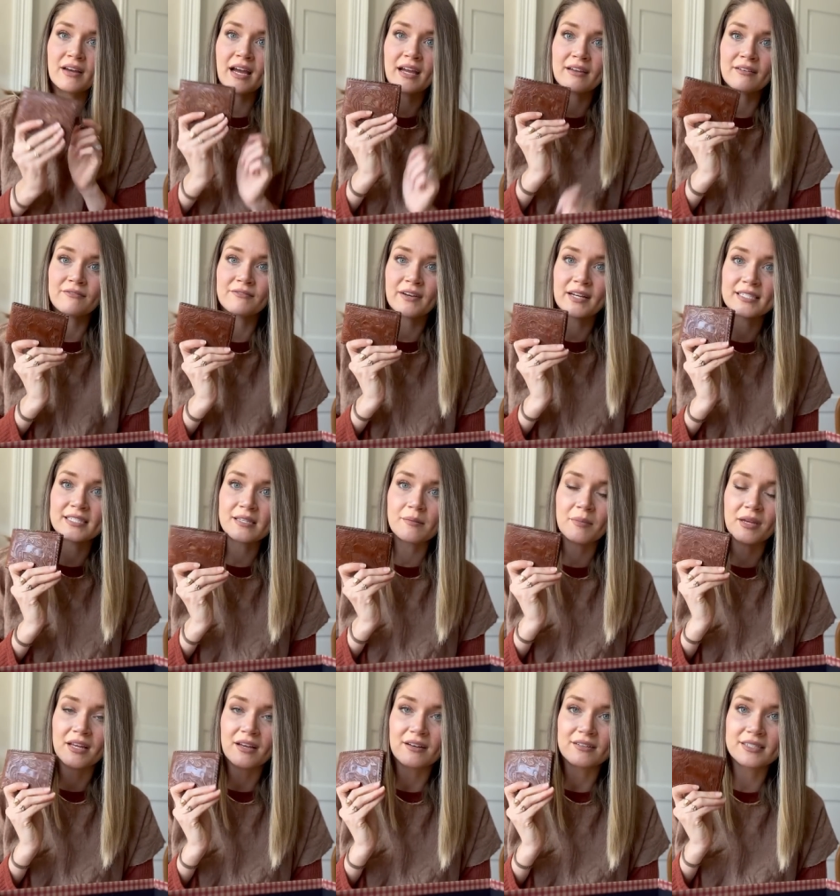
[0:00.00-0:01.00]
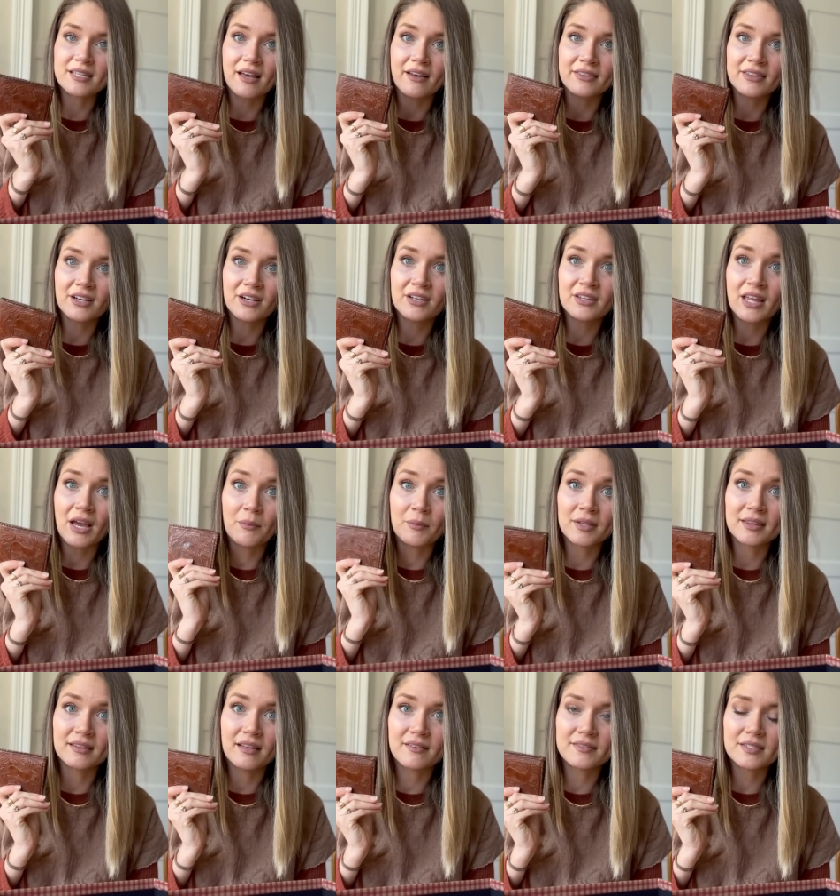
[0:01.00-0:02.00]
I can find somebody else out there that
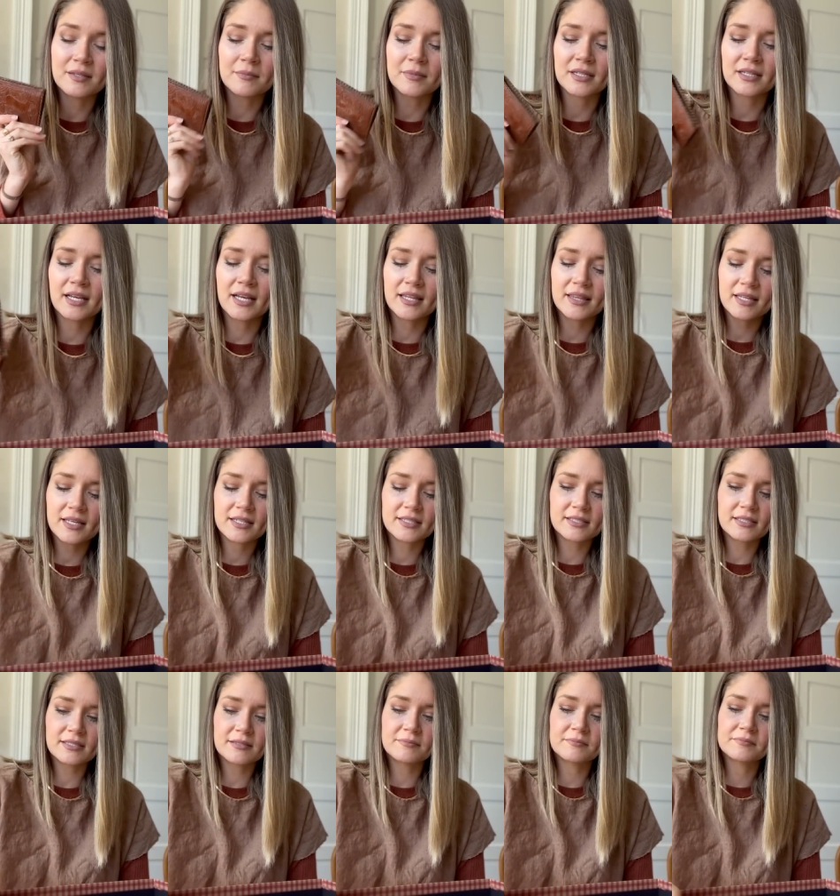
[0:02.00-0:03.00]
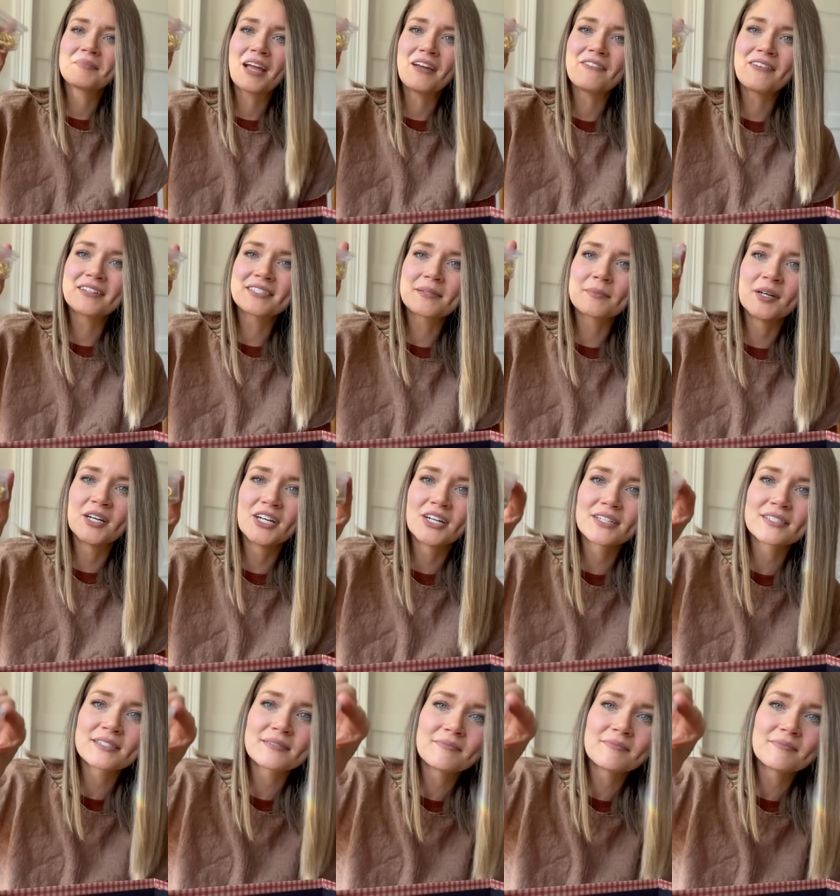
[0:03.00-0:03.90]
would love something like this. I found some hooks.